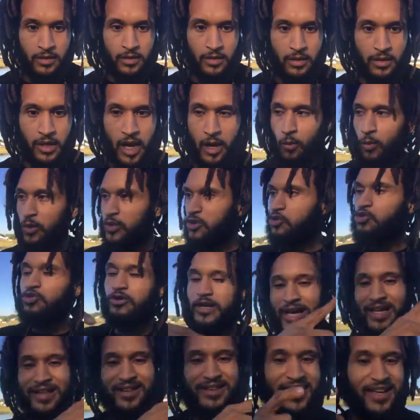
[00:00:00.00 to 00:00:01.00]
And when you
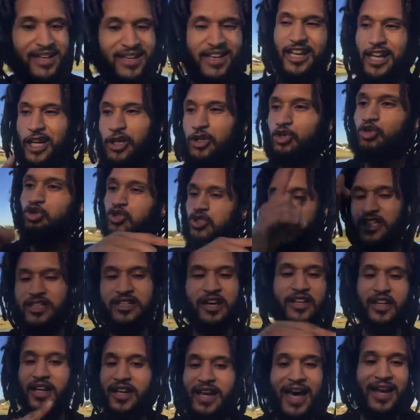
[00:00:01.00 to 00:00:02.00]
get there, nigga, you see
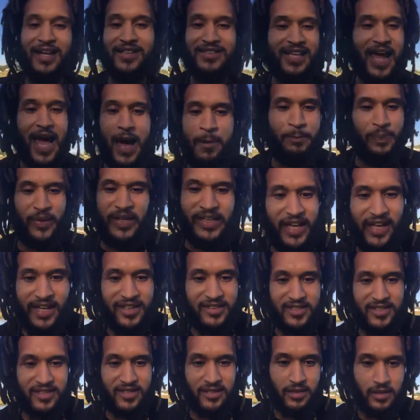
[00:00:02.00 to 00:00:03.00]
none of that is
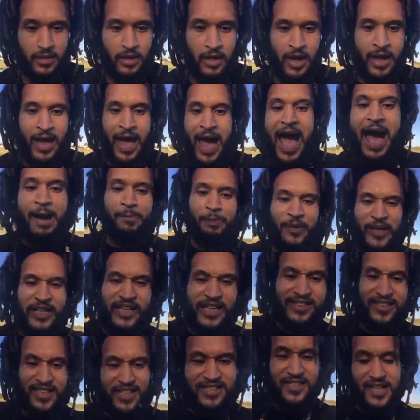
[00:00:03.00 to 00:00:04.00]
happiness.
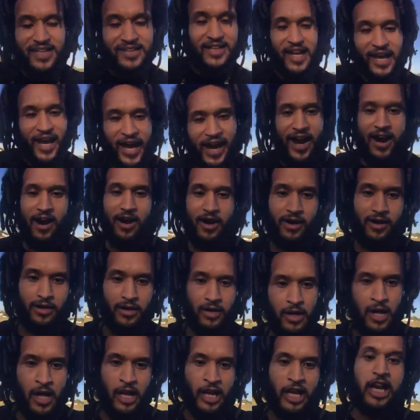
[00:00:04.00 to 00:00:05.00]
Happiness is in here.
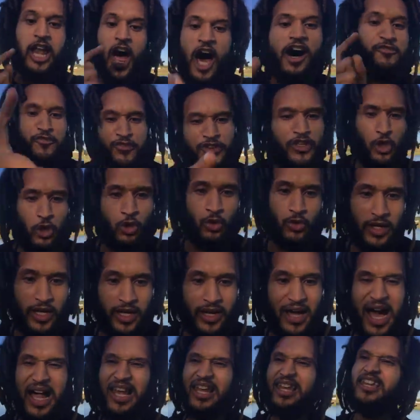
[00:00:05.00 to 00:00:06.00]
Love you, nigga.
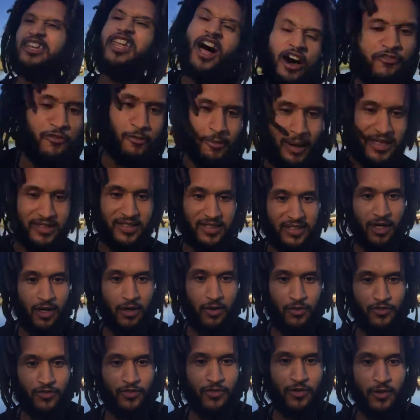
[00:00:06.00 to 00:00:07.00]
I love
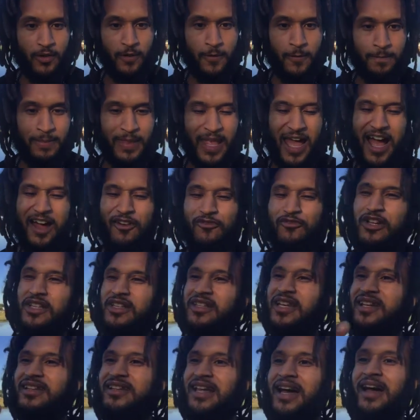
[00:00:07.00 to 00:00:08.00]
myself.
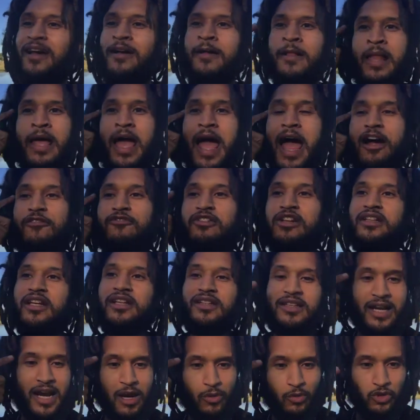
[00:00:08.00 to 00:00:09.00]
Everything that
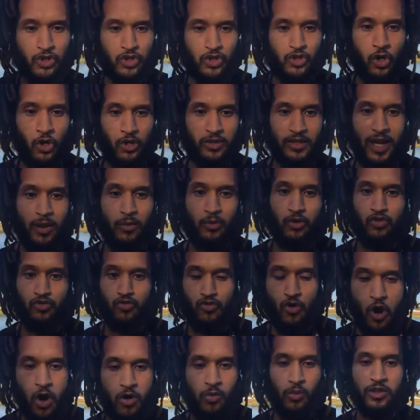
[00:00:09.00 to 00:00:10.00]
I was taught that was
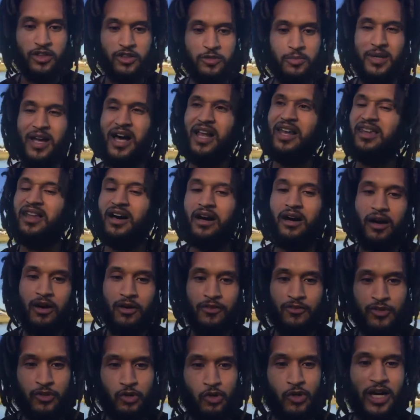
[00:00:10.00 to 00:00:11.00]
wrong with me, I
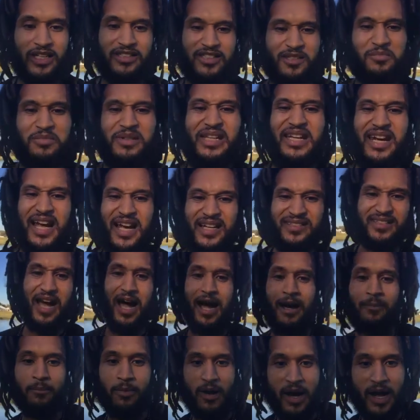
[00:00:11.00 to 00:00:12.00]
love. You got some thin ass
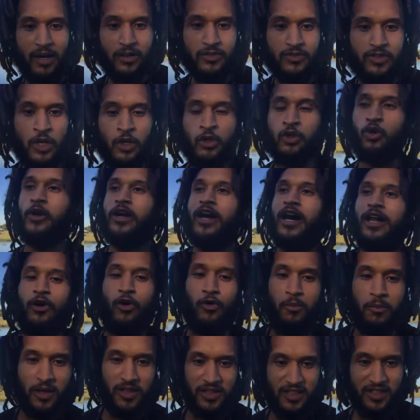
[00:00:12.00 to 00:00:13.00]
eyebrows. You ain't got no
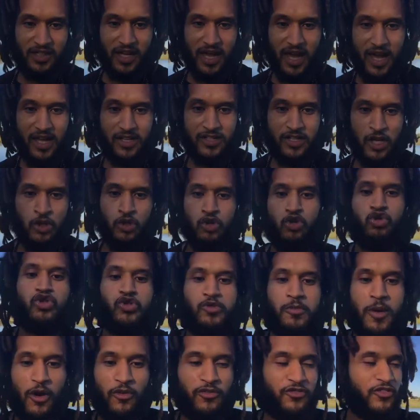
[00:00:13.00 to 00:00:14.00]
mustache. You
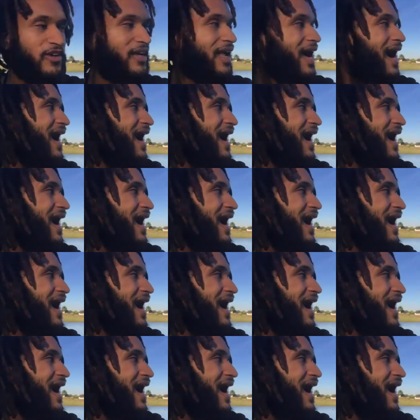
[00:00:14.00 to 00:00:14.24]
smell funny.